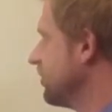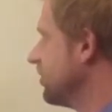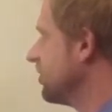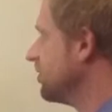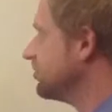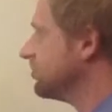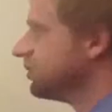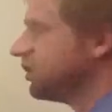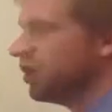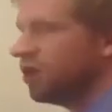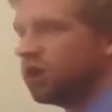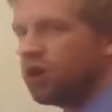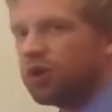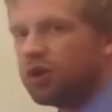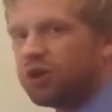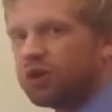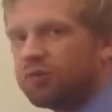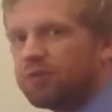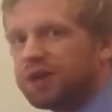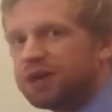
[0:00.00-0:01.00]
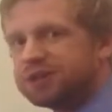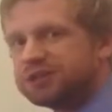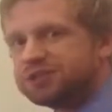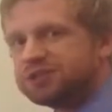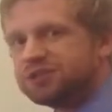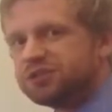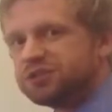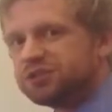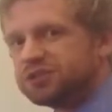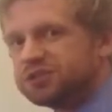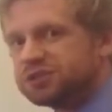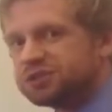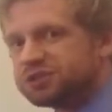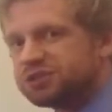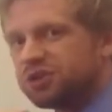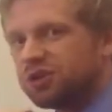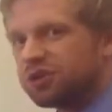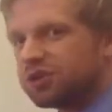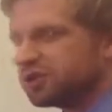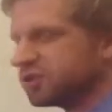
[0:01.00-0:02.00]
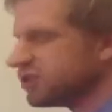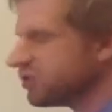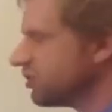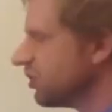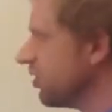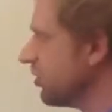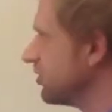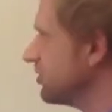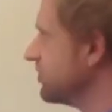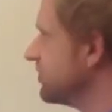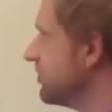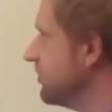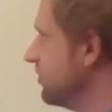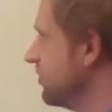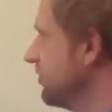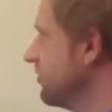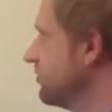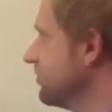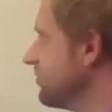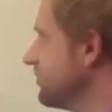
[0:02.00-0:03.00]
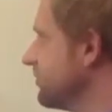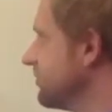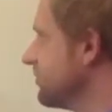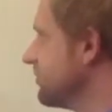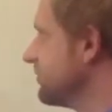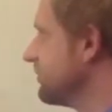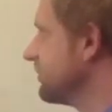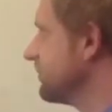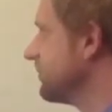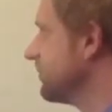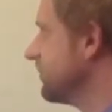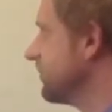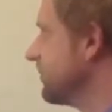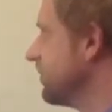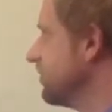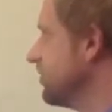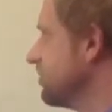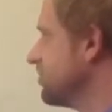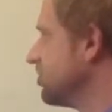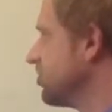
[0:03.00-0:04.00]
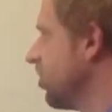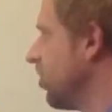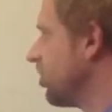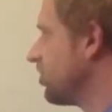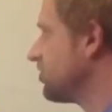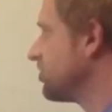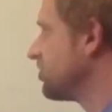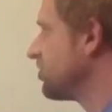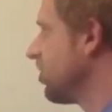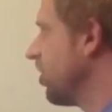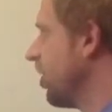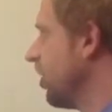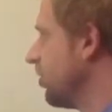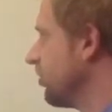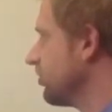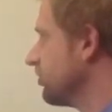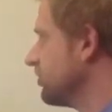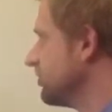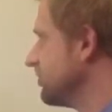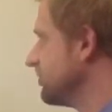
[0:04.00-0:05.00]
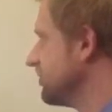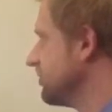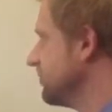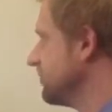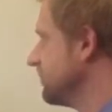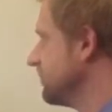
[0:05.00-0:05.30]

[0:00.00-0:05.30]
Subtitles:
because all my students are star students, star scholars.